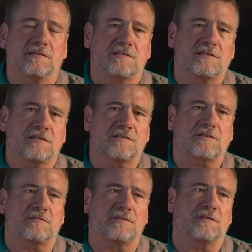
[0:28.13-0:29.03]
in the sun's
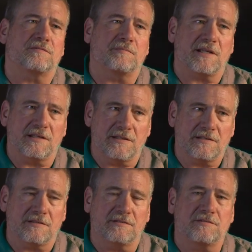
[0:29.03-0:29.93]
corona for many
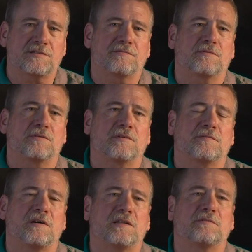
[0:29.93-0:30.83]
years for the
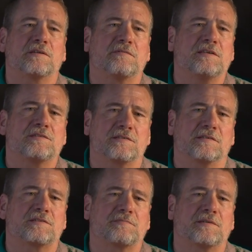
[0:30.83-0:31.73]
following reason.
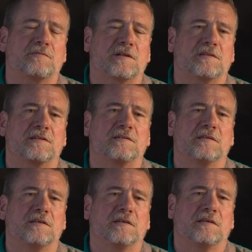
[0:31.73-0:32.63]
It's been one of
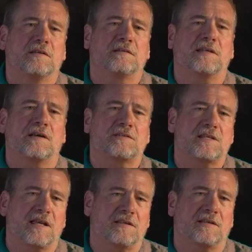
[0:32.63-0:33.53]
the
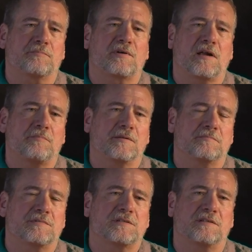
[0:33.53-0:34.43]
outstanding
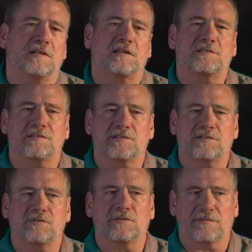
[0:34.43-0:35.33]
problems in not just
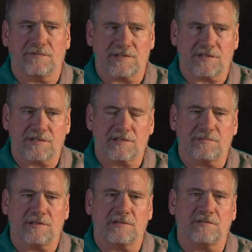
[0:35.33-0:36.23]
solar physics,
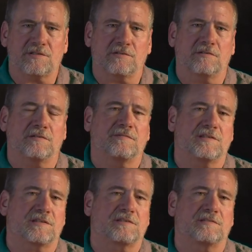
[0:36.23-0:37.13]
but also the
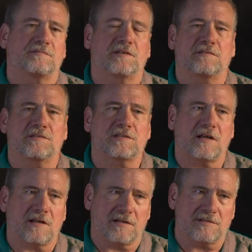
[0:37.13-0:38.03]
physics of other
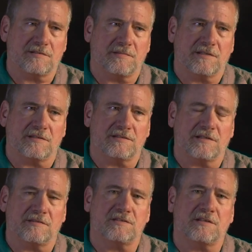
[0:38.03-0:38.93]
stars, because
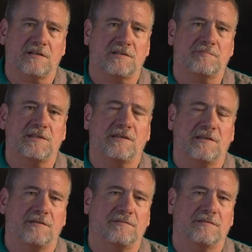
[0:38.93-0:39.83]
other stars
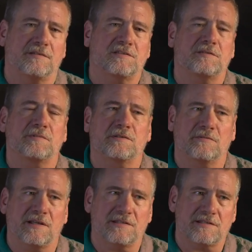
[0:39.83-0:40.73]
behave in similar
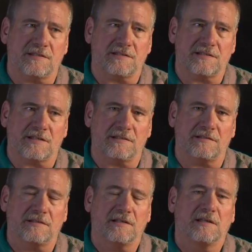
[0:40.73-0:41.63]
ways to the sun.
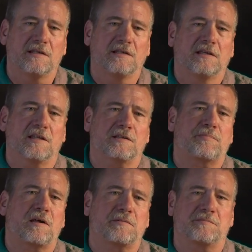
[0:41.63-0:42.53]
And the
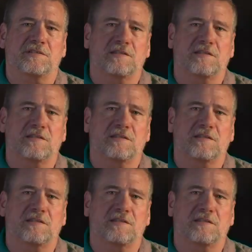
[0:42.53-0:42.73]
problem is